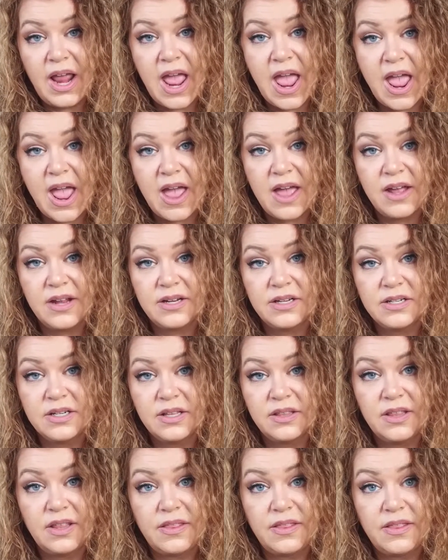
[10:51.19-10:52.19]

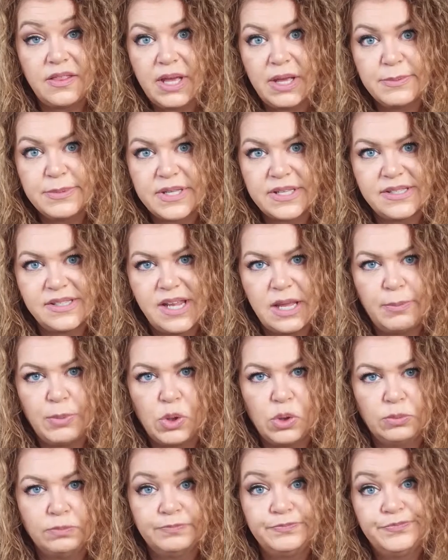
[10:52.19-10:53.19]
and then that becomes a
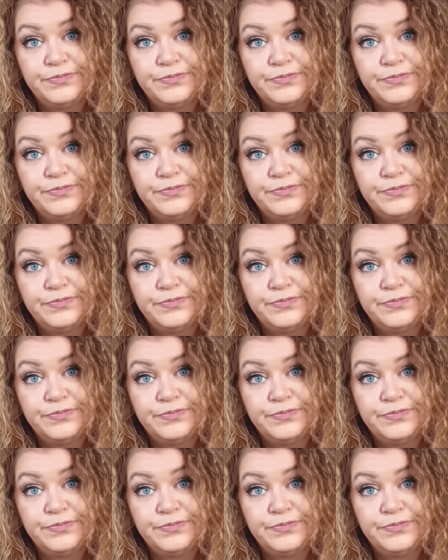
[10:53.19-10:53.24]
staple